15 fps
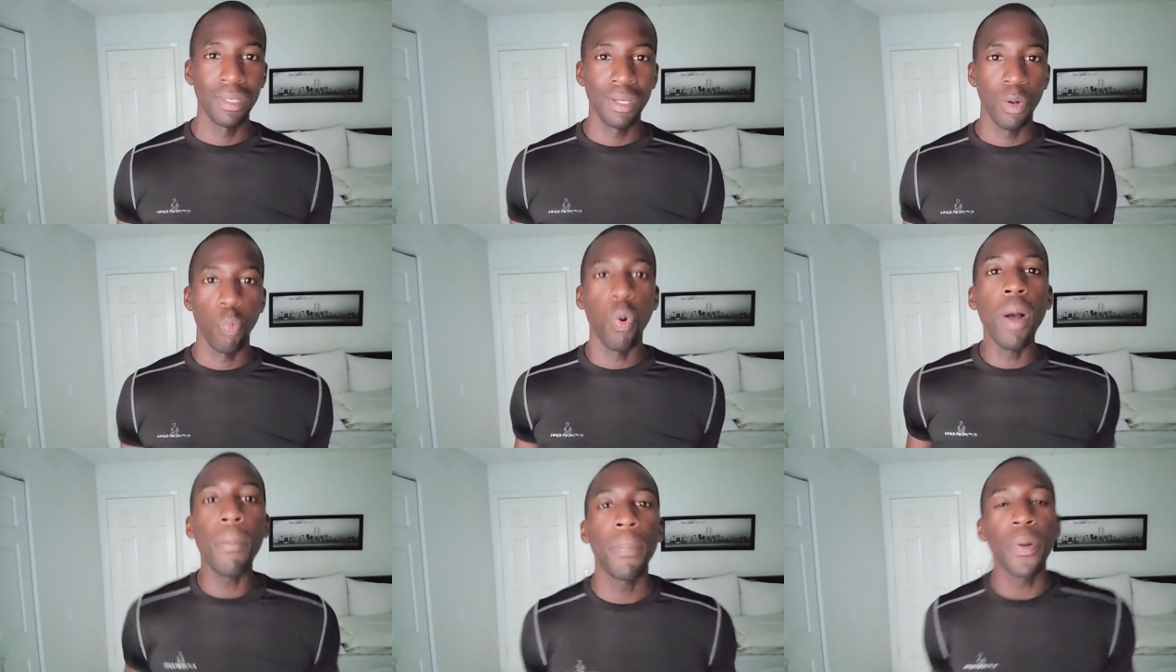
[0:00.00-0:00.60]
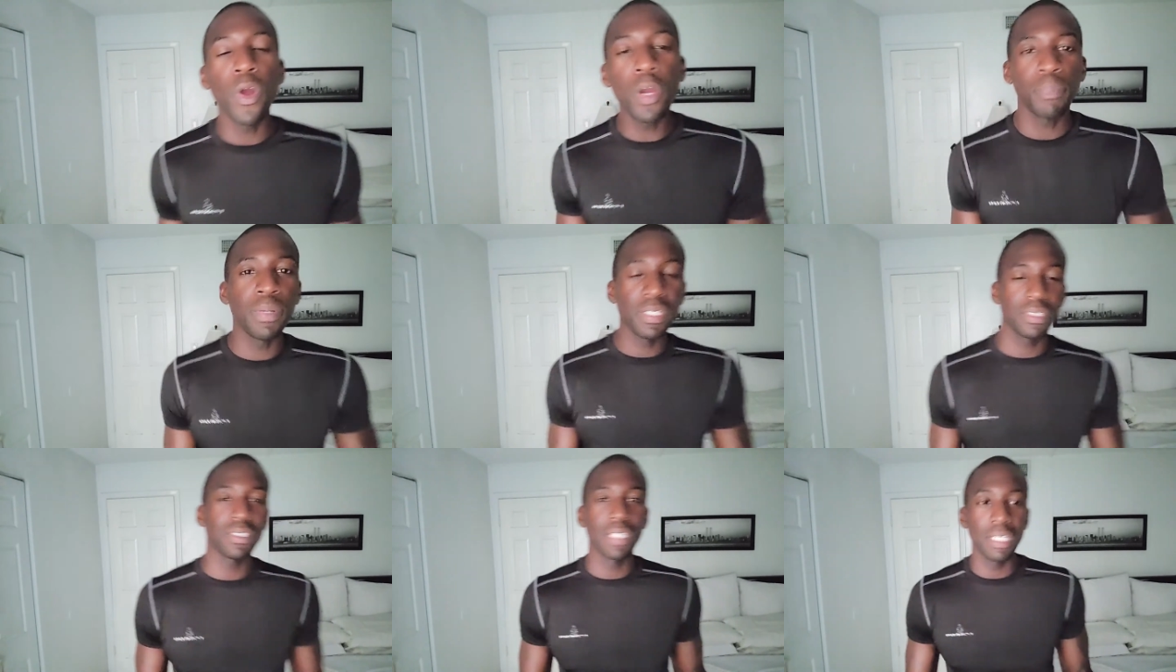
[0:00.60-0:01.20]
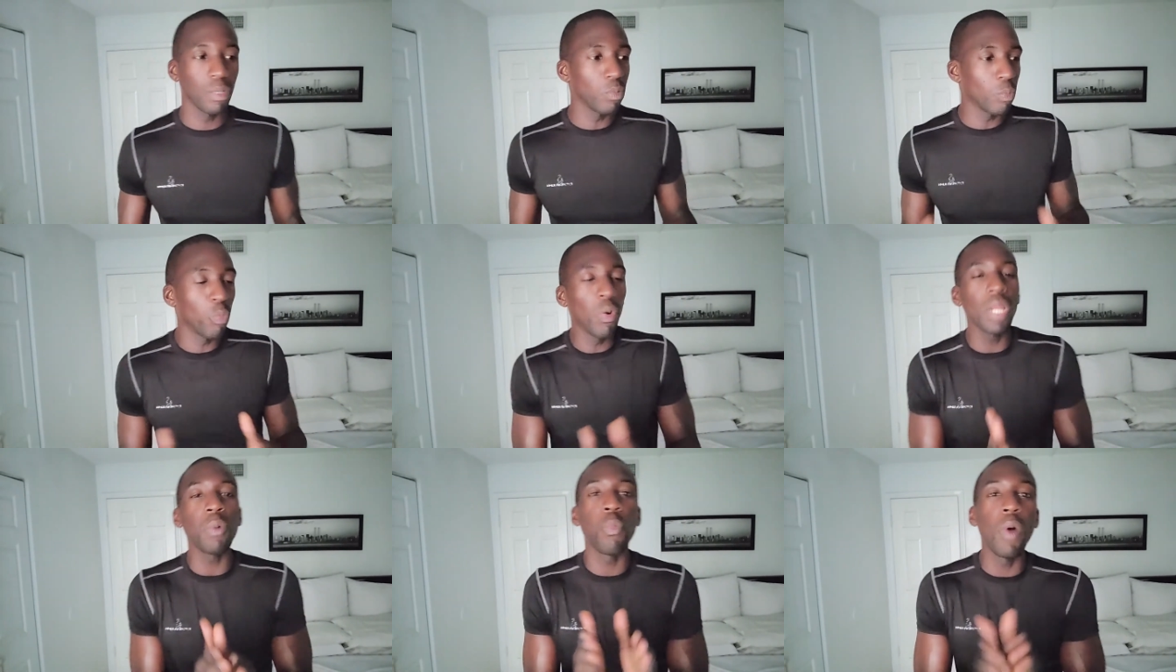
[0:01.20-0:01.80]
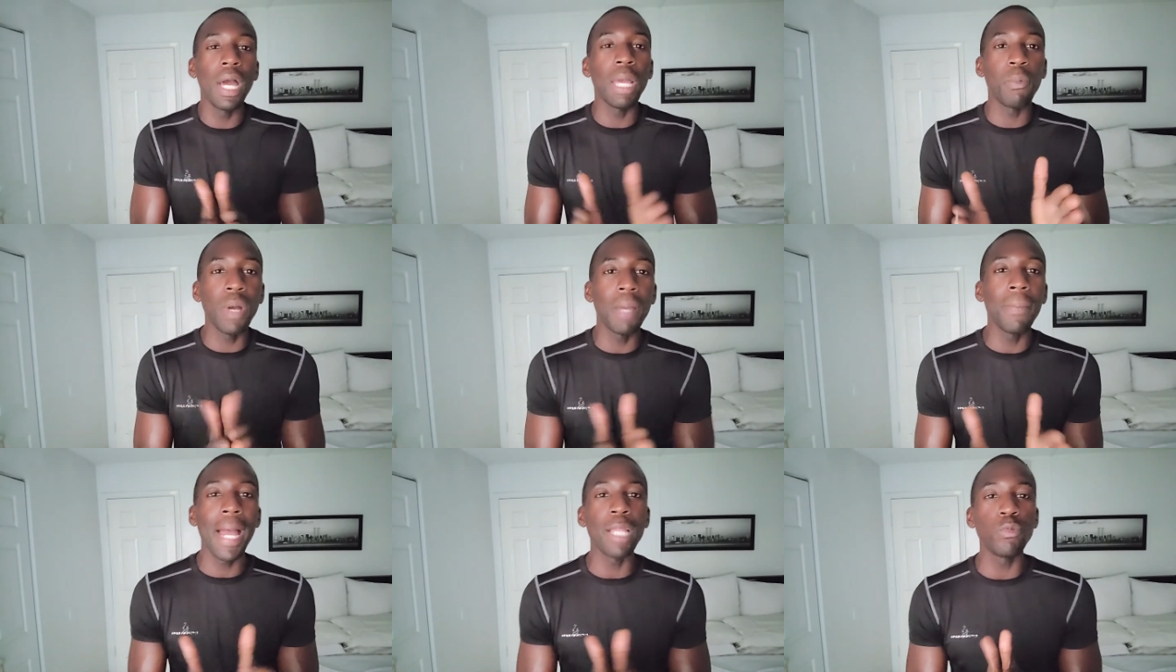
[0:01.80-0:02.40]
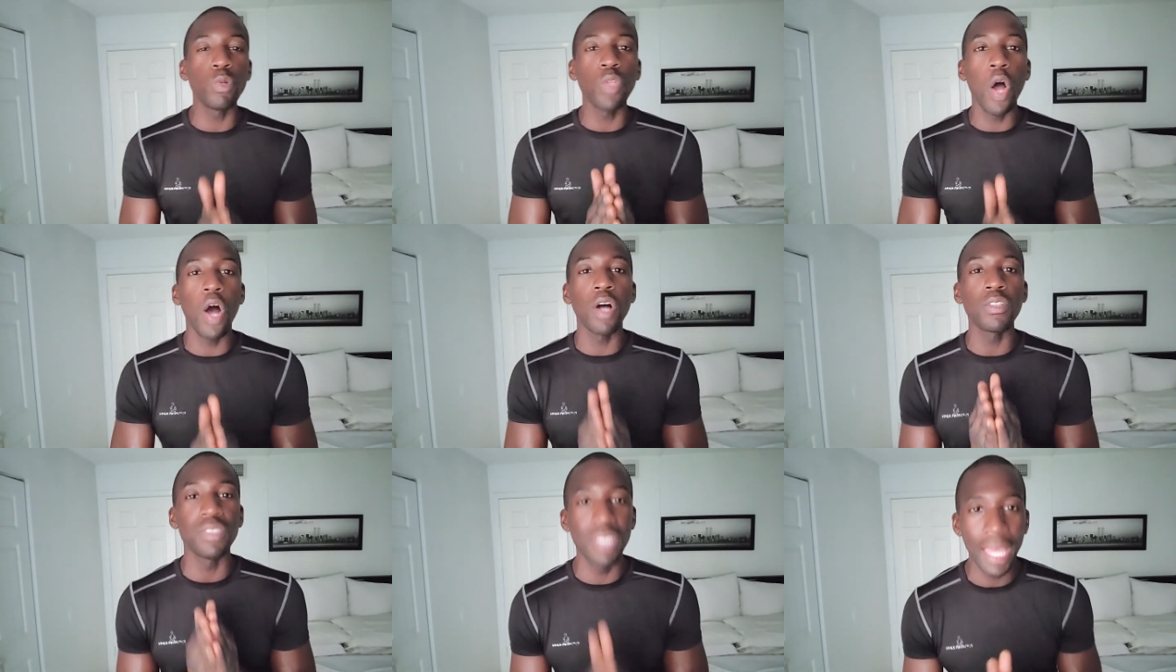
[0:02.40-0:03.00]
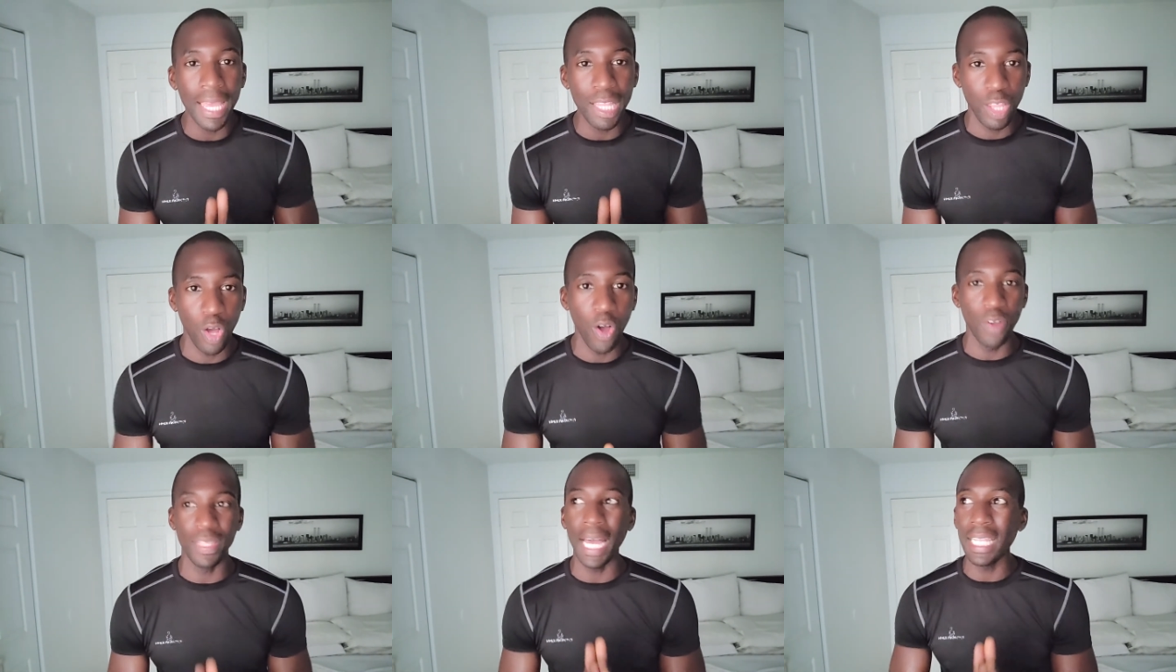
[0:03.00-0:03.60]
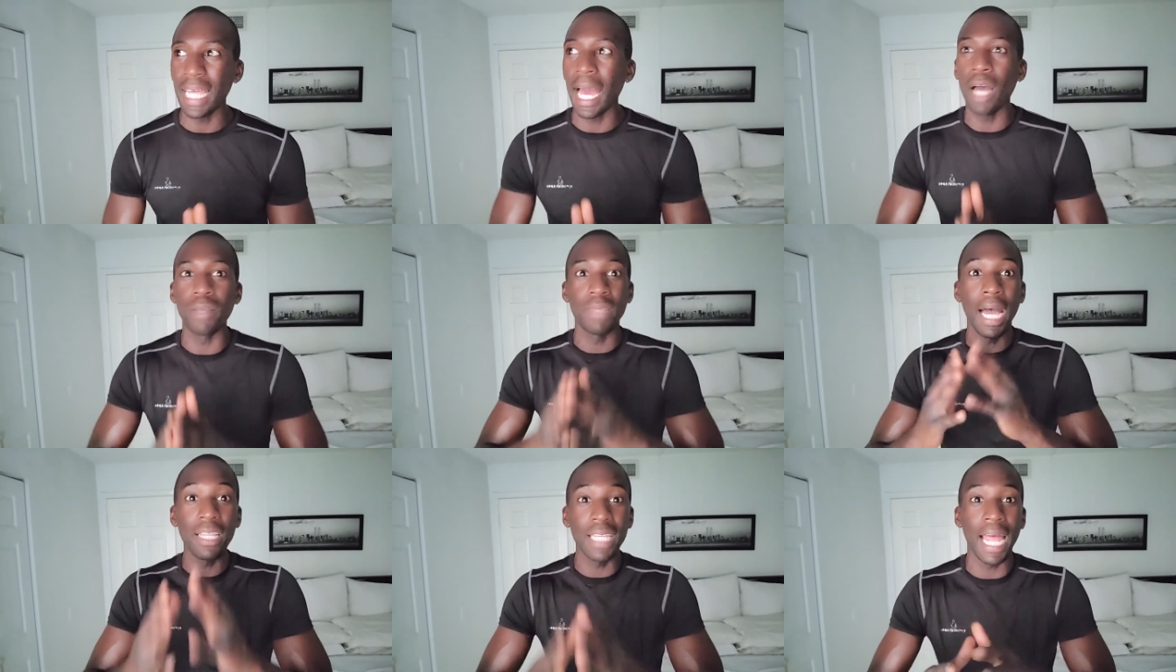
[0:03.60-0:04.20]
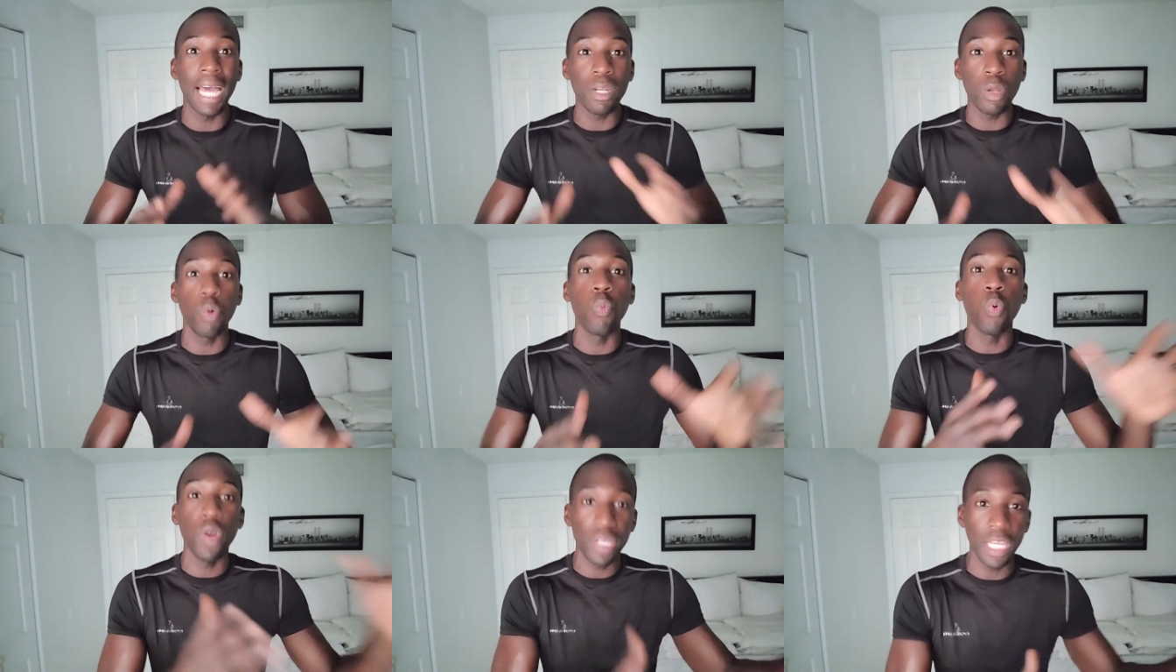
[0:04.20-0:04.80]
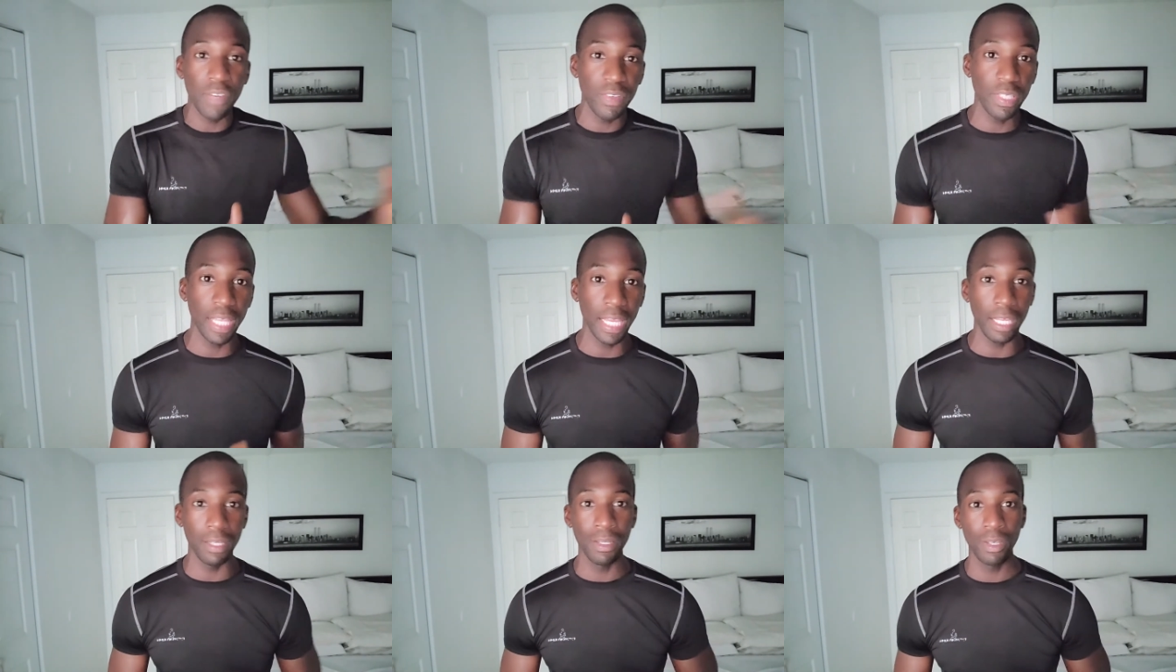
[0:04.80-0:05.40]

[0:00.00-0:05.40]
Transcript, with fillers: What purpose? What what what am I doing all day long now, now that I don't work every day?